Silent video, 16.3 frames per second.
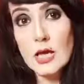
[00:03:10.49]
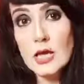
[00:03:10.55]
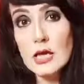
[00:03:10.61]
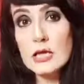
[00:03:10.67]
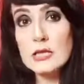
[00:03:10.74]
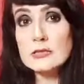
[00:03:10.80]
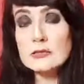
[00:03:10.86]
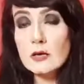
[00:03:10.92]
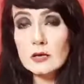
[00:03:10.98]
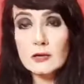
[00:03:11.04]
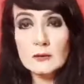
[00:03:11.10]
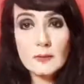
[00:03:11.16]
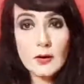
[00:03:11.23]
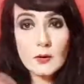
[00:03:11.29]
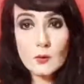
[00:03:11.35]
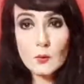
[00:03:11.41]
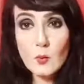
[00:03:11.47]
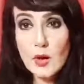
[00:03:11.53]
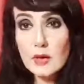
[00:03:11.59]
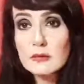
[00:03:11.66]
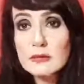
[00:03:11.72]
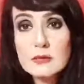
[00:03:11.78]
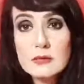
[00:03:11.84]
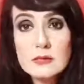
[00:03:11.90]
It's all about
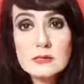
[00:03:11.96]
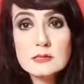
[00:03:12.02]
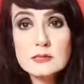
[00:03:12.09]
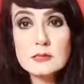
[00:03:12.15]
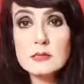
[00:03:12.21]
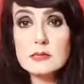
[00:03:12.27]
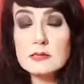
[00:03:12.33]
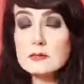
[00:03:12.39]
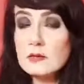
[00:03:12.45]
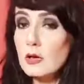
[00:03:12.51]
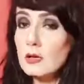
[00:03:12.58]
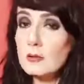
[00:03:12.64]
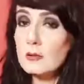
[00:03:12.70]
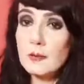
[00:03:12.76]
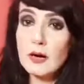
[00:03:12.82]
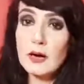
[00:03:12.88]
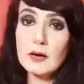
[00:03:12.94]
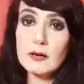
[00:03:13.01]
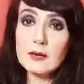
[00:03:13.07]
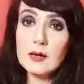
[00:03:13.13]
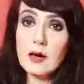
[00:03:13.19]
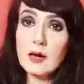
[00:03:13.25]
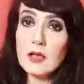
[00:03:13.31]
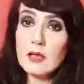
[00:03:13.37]
oneness. It's all about
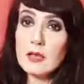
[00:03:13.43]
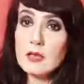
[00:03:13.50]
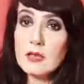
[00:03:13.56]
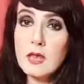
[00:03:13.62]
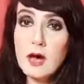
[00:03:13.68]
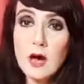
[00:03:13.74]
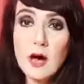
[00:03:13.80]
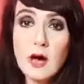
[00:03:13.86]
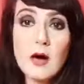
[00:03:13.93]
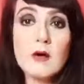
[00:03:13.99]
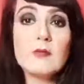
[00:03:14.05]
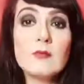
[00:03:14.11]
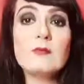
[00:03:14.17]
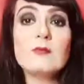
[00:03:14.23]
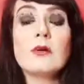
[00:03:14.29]
love